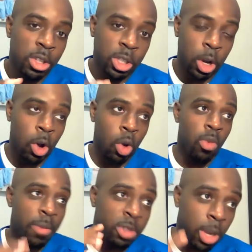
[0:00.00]
So
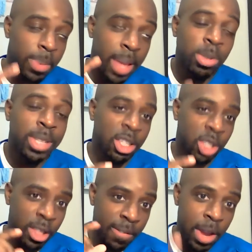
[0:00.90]
Reverend Sharpton, that was
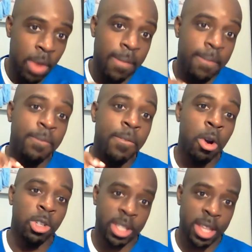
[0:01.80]
actually the very
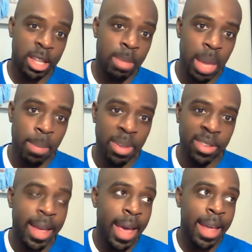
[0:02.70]
first thing that made me
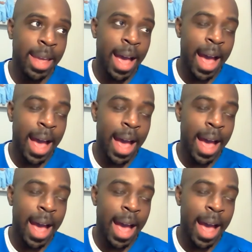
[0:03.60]
say, hey,